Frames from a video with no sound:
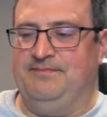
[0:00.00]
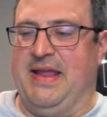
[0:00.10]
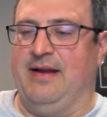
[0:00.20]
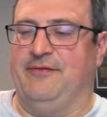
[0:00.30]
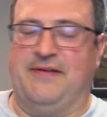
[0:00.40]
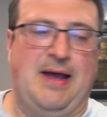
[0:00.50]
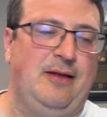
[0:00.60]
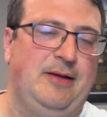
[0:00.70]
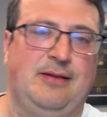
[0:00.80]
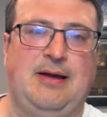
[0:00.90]
And then
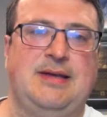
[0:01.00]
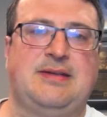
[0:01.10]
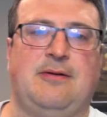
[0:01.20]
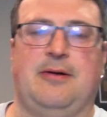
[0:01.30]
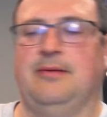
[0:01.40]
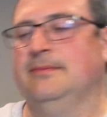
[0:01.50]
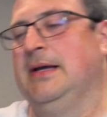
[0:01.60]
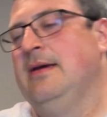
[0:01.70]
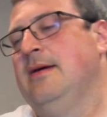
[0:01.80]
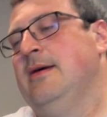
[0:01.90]
finally, the last card
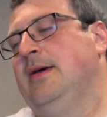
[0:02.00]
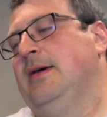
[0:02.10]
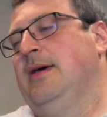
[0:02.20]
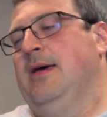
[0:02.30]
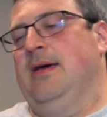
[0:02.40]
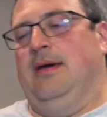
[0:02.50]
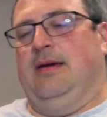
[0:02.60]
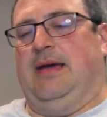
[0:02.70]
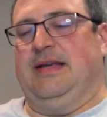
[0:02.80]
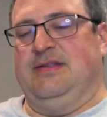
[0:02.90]

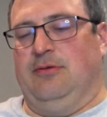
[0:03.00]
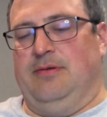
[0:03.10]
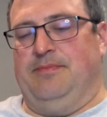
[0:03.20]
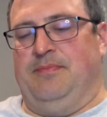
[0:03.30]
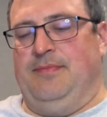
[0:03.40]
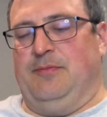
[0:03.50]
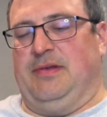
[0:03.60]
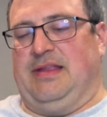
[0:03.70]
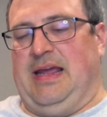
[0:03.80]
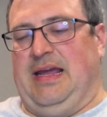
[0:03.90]
has Nolan
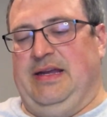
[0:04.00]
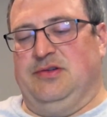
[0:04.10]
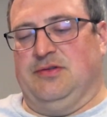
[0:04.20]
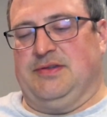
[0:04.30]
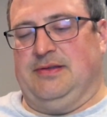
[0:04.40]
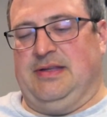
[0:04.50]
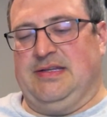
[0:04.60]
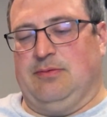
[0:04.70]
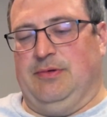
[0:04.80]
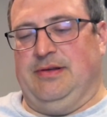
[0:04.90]
with the Angels on
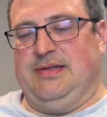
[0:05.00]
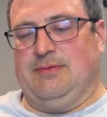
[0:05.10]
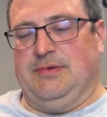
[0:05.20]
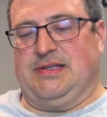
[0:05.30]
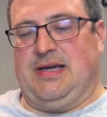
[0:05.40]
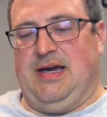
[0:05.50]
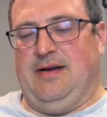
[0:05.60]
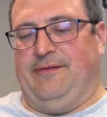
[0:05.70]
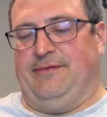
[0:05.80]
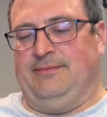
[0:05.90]
this one. And this one's
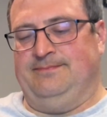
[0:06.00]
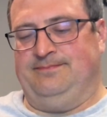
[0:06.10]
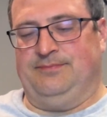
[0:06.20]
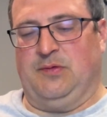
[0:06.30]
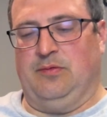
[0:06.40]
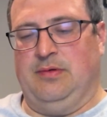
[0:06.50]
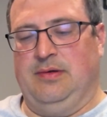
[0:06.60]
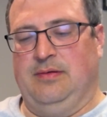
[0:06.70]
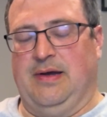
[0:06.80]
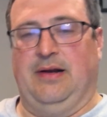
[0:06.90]
kind of,
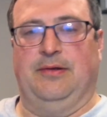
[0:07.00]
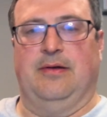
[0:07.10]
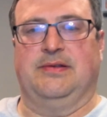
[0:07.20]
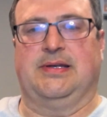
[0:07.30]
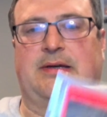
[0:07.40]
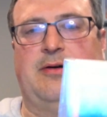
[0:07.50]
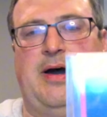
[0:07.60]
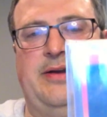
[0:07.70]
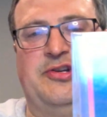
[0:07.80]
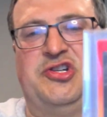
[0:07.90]
I don't know, it's like
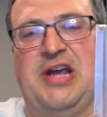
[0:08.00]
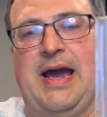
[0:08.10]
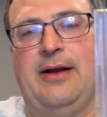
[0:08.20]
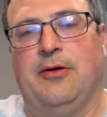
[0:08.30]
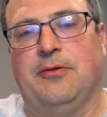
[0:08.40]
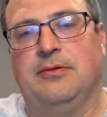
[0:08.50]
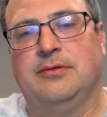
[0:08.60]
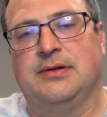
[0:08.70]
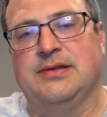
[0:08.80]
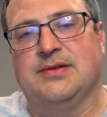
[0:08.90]
caught in a shadow.
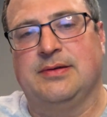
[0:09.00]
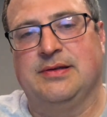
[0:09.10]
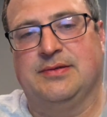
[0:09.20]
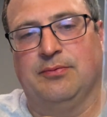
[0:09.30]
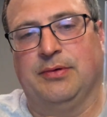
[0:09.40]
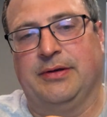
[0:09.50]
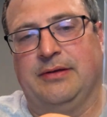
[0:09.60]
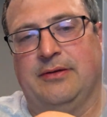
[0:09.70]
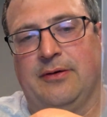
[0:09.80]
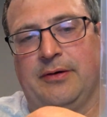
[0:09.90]
Like it's really
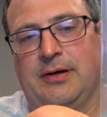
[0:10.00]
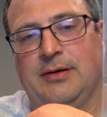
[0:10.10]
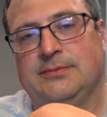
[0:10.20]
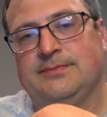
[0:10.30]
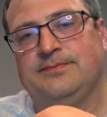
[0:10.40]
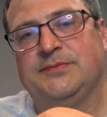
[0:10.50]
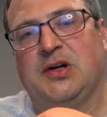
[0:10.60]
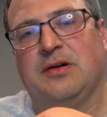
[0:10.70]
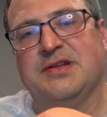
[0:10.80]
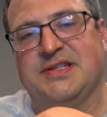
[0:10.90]
dark. It's
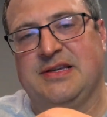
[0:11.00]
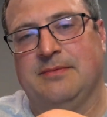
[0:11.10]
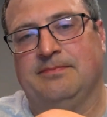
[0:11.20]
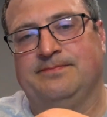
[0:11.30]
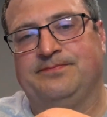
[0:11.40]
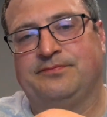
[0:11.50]
hard to see him.